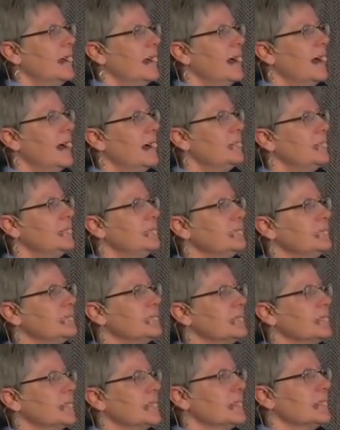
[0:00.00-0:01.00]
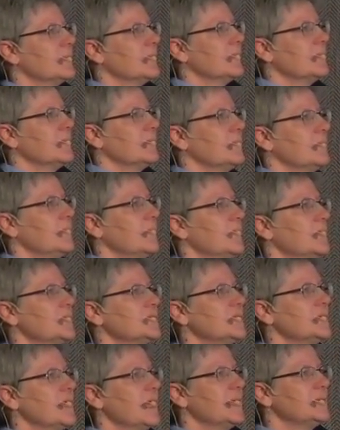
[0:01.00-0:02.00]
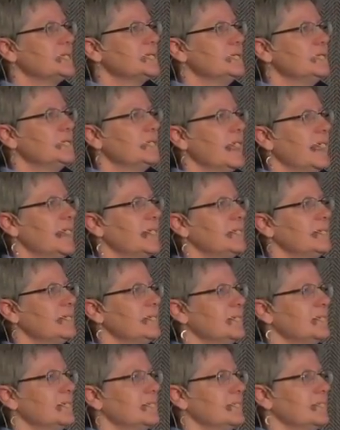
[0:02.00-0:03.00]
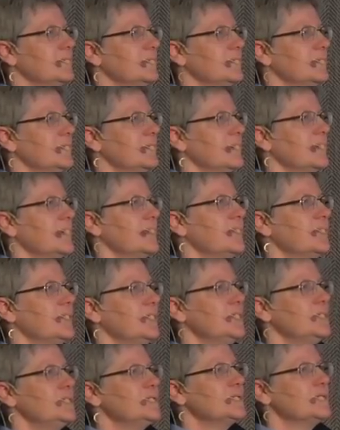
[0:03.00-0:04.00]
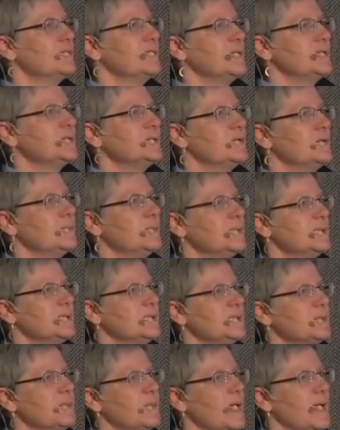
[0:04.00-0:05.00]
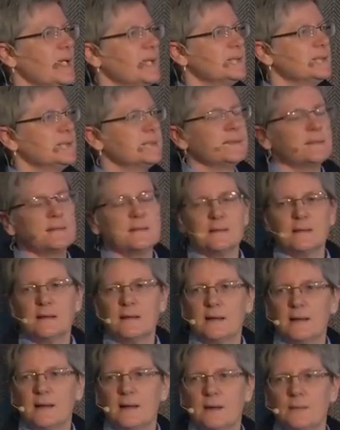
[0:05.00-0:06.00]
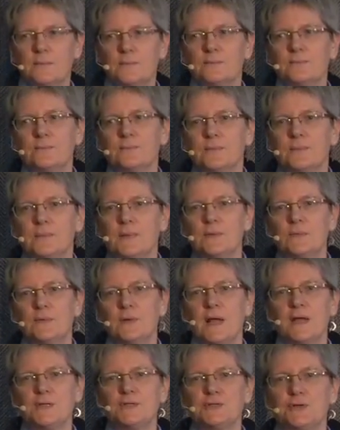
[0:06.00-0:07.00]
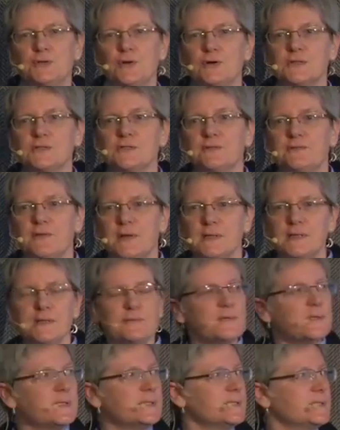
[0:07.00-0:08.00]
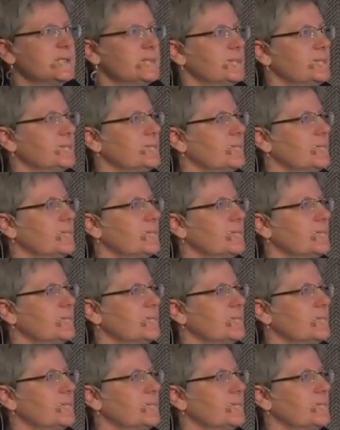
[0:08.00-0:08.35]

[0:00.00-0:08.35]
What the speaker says: We're also going to look at the use of these dormancy sprays in relation to cost effectiveness.